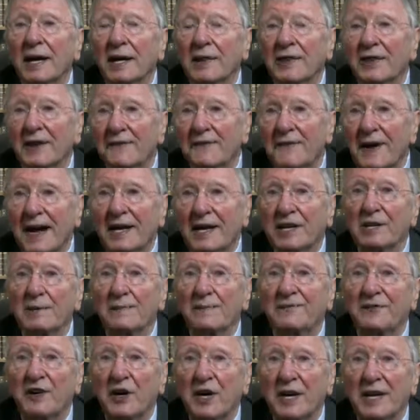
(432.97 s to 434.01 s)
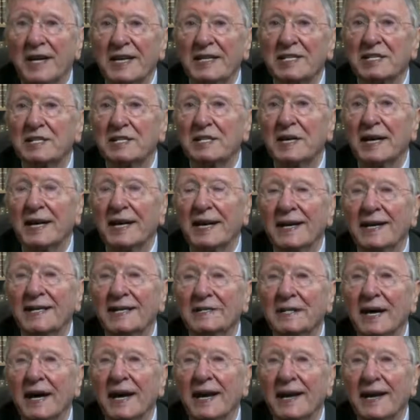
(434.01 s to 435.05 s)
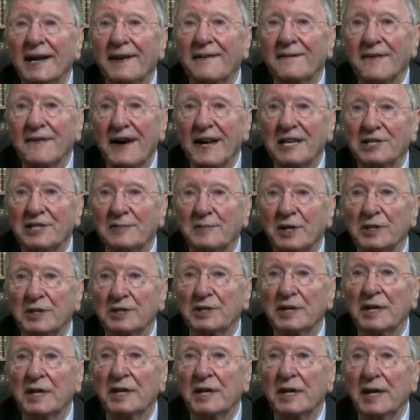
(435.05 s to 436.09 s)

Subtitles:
the vacuum furnace is an investment